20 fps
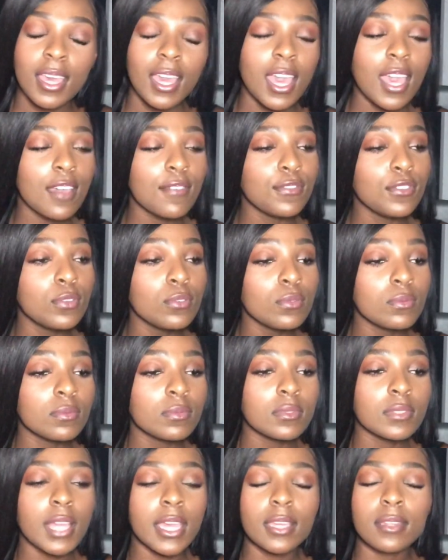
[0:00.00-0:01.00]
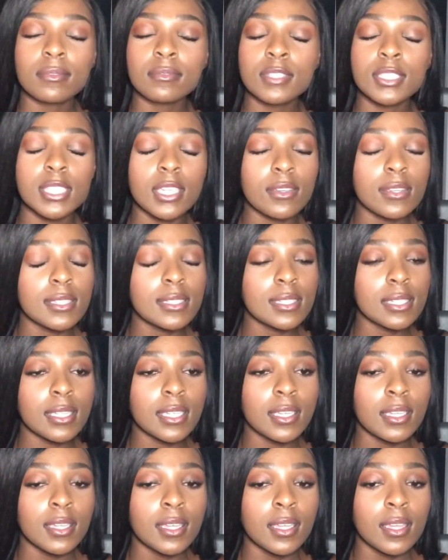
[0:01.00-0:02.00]
If you, like,
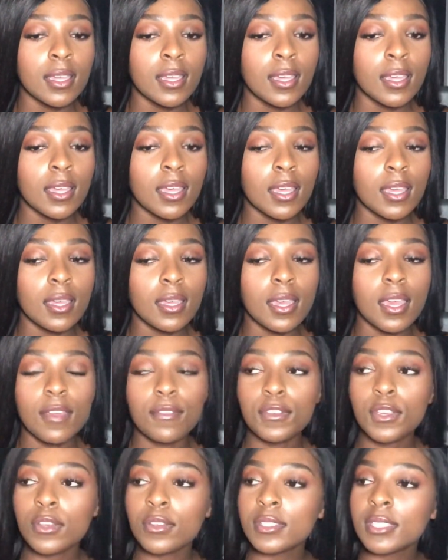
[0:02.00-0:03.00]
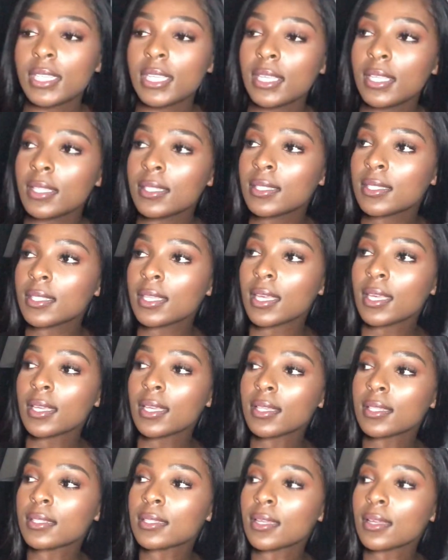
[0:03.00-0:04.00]
seriously, if your TEAS
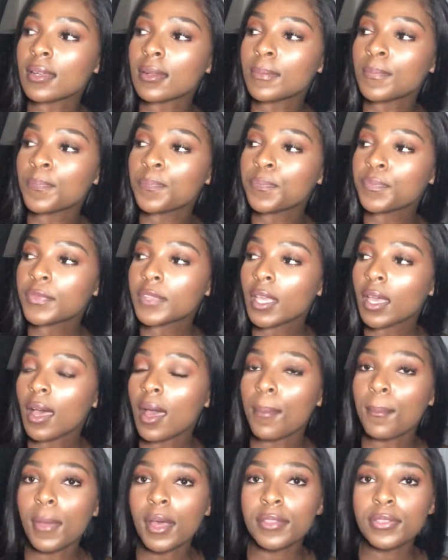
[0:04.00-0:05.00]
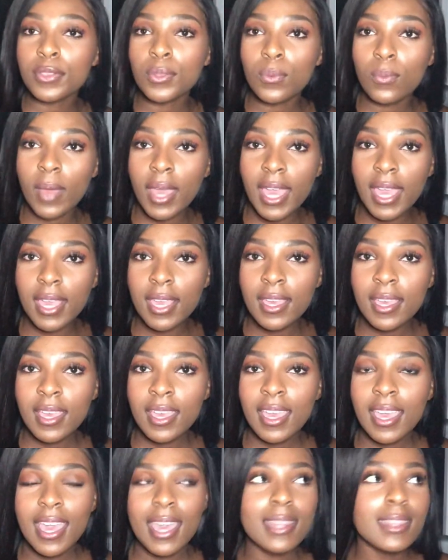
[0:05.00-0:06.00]
is a month away
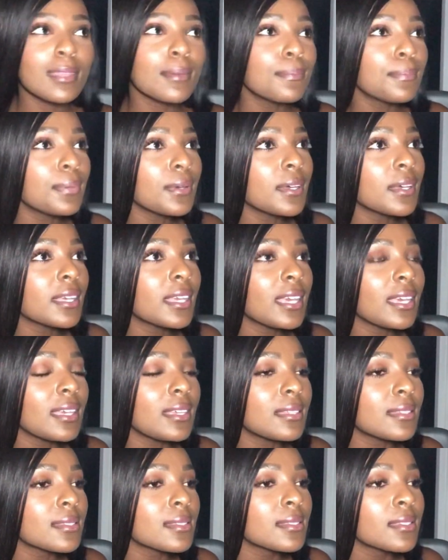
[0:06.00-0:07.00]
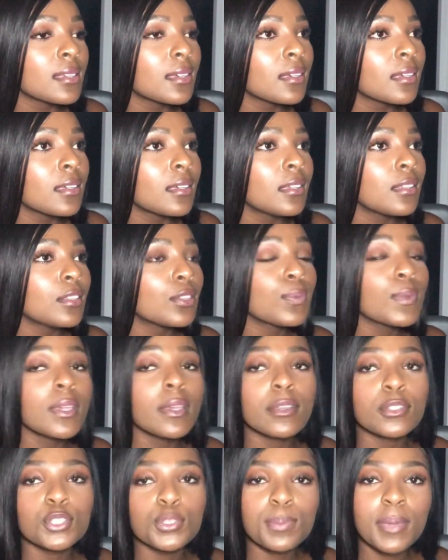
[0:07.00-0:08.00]
and the book is
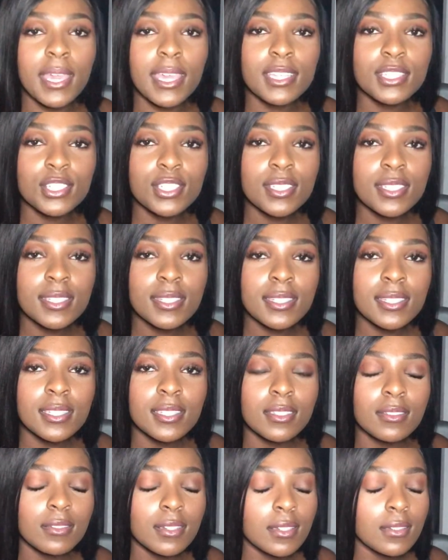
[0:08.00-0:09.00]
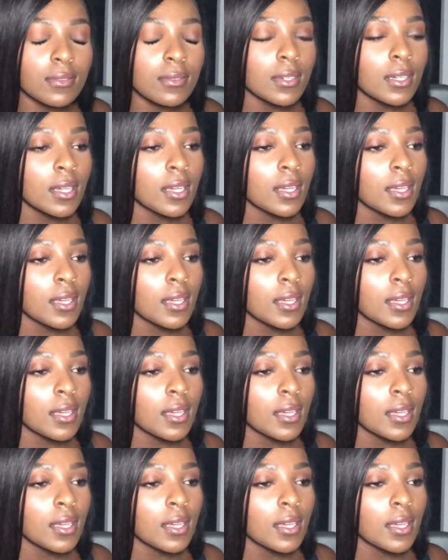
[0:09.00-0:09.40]
300 pages, you know,